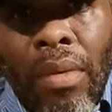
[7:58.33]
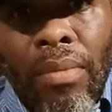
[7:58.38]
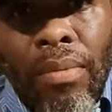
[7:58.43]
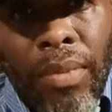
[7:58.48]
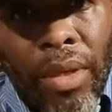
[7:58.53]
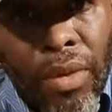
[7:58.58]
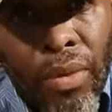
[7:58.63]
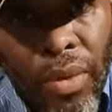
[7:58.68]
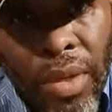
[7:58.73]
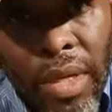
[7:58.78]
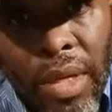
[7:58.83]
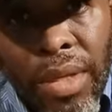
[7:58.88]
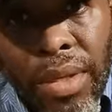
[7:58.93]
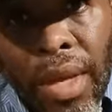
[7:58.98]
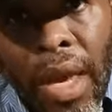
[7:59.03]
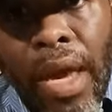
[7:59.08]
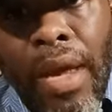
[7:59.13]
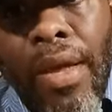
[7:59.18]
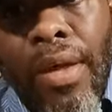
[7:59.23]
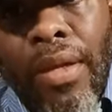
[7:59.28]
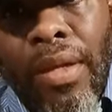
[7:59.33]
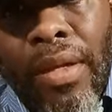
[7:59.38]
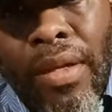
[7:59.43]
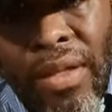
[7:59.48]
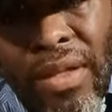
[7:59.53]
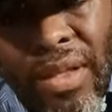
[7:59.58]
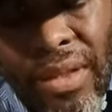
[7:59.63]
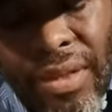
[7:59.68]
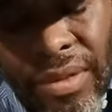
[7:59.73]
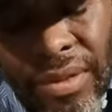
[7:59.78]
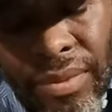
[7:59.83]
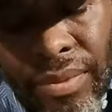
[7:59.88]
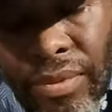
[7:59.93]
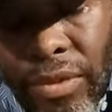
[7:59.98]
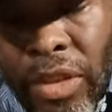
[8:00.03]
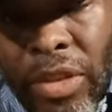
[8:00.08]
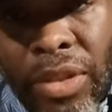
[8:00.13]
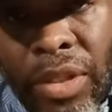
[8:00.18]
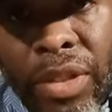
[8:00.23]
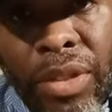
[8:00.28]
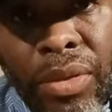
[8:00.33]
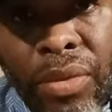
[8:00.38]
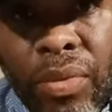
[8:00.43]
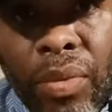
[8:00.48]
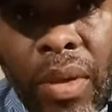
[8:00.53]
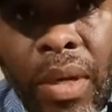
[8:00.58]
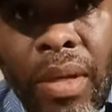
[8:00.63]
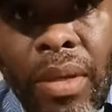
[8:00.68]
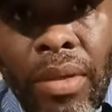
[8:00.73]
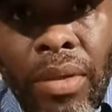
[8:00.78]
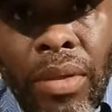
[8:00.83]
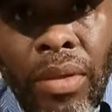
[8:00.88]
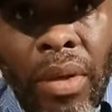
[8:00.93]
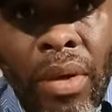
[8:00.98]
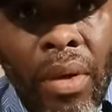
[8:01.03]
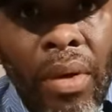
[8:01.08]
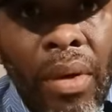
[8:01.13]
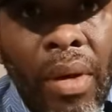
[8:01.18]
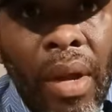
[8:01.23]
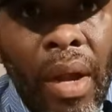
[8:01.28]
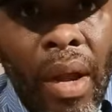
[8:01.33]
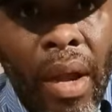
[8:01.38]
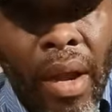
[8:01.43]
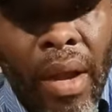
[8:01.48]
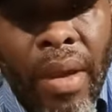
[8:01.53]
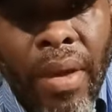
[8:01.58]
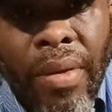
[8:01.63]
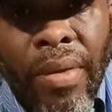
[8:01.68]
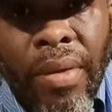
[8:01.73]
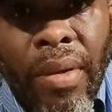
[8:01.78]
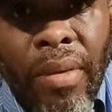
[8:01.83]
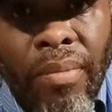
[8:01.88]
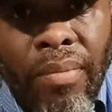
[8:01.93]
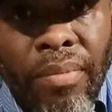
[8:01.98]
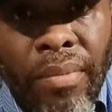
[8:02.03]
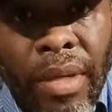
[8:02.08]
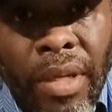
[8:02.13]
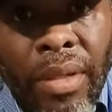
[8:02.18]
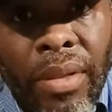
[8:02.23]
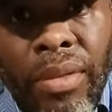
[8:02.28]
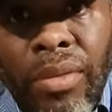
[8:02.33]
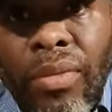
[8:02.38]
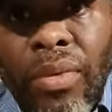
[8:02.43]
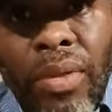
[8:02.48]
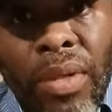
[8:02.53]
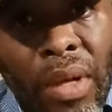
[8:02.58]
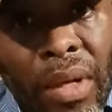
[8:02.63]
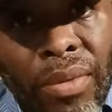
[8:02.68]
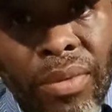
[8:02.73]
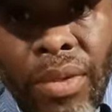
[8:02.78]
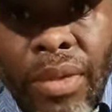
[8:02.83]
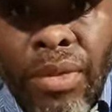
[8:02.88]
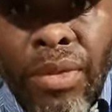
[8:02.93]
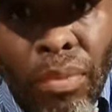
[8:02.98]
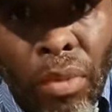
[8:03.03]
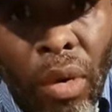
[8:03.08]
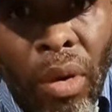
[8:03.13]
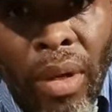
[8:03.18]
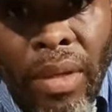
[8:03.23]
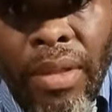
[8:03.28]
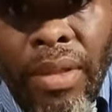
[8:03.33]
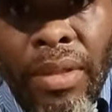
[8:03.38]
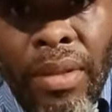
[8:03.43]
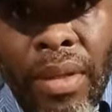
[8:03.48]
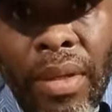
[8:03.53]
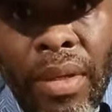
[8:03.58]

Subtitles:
But when he said, and this is what, you know, I end up ministering on this morning.